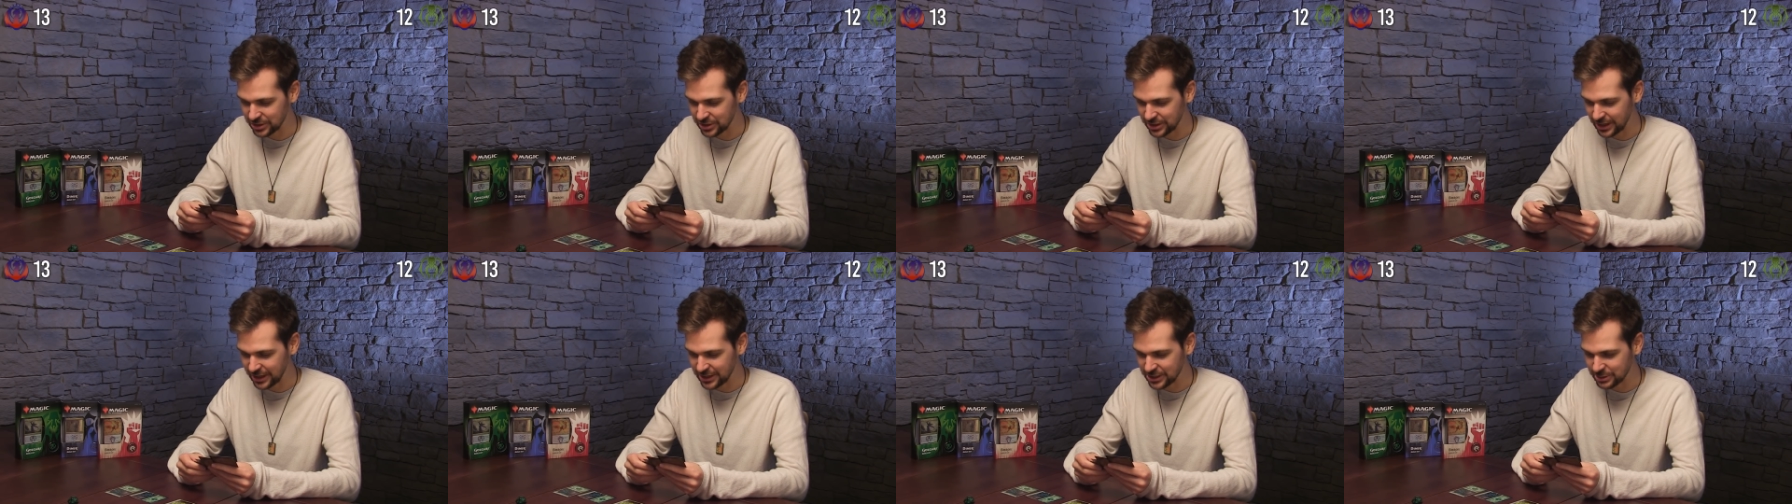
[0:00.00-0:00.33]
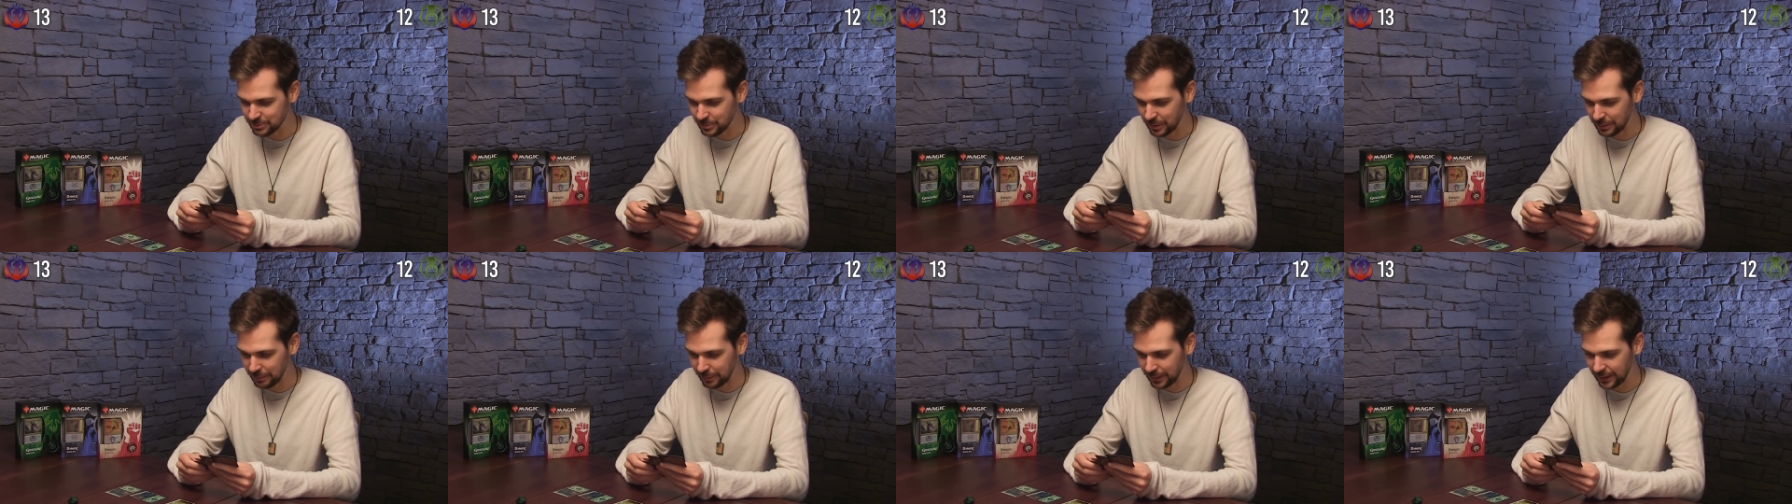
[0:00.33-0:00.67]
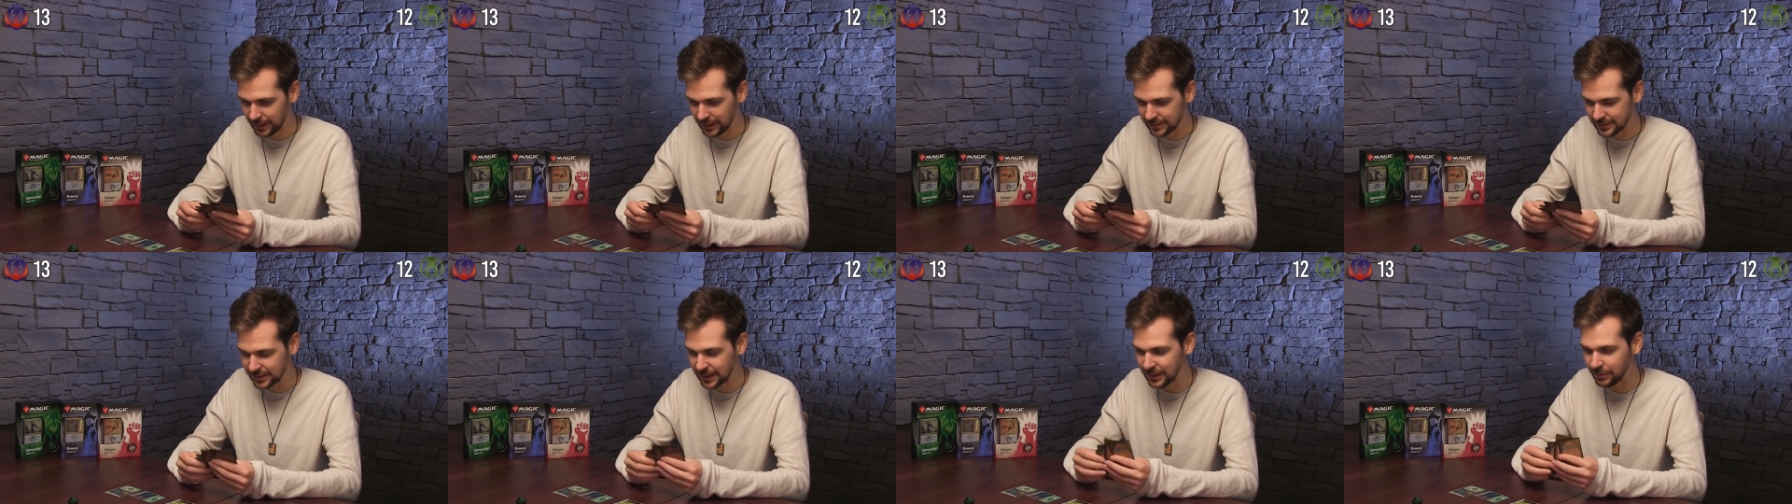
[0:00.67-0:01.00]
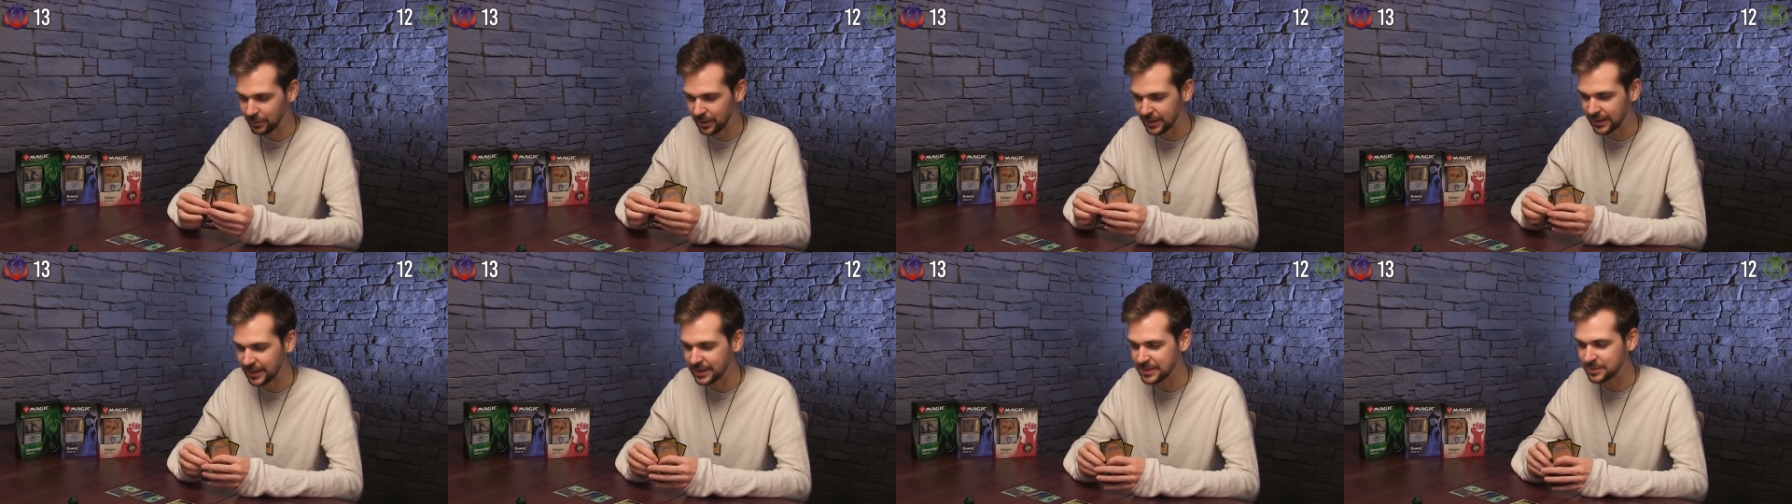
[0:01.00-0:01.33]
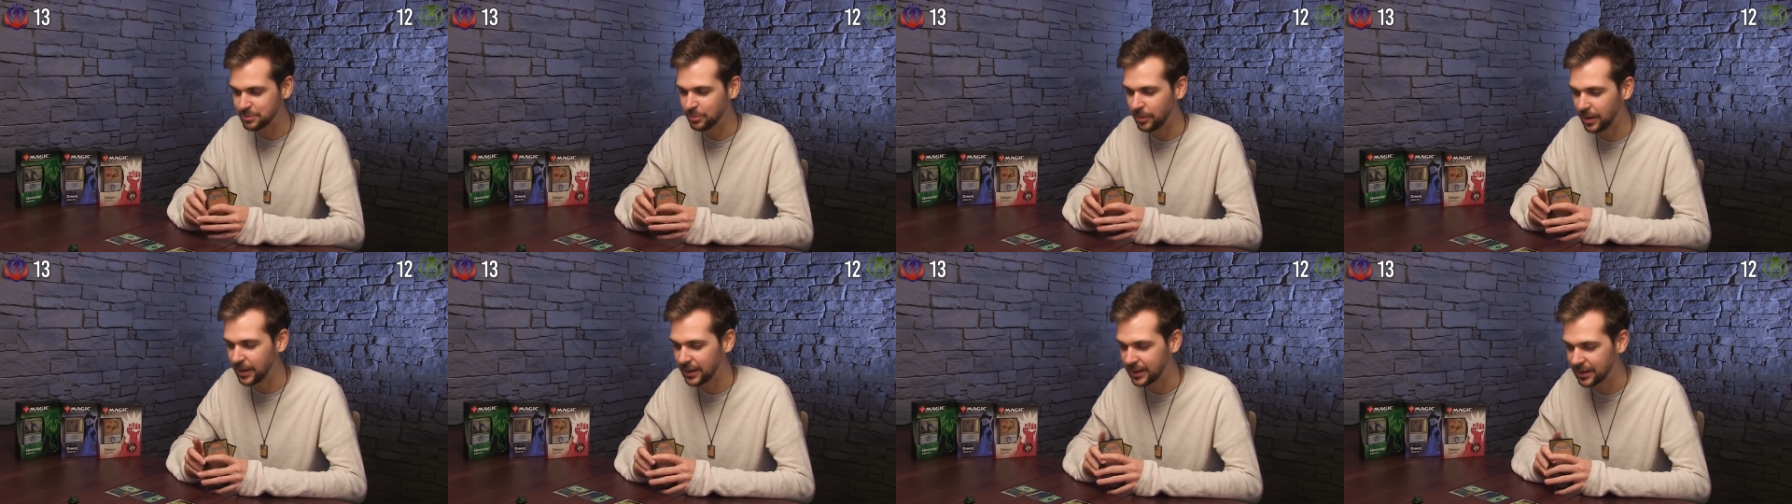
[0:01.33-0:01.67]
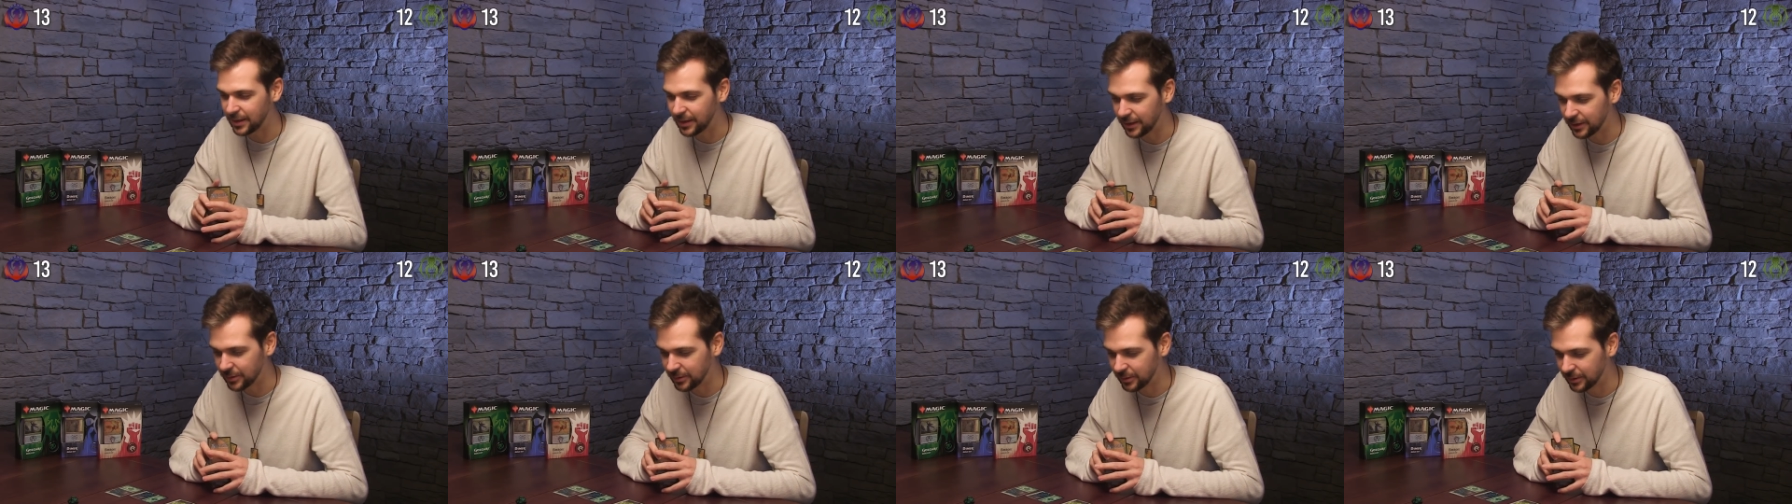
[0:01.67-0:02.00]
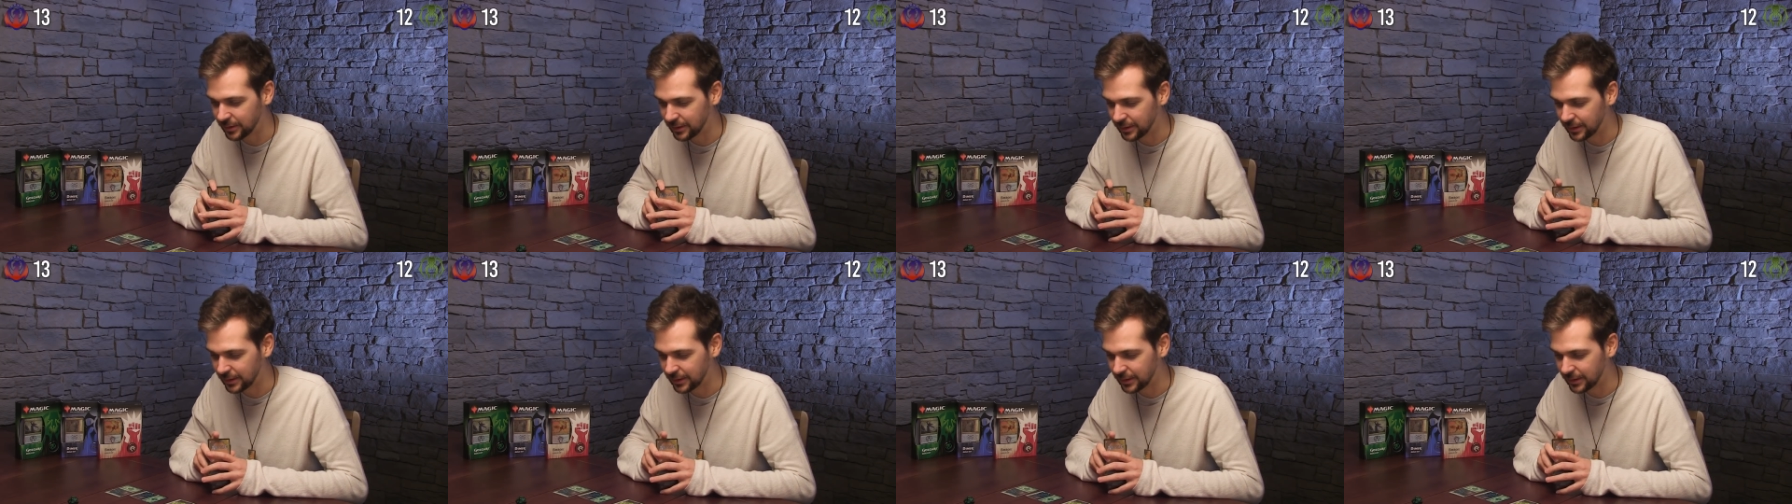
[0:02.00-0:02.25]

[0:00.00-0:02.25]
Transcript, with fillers: It changed my plans. Anyway, that is my go.